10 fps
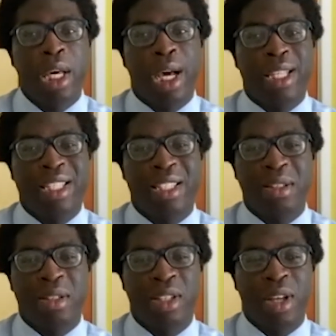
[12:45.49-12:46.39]
And,
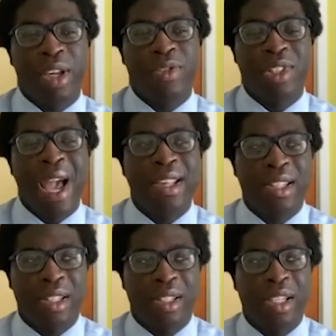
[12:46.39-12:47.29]
you know, if
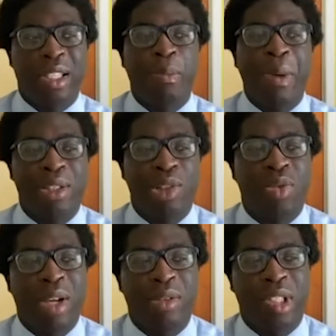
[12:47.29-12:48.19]
Texas is a
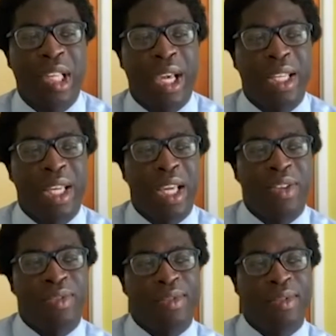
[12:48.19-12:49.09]
battleground state, if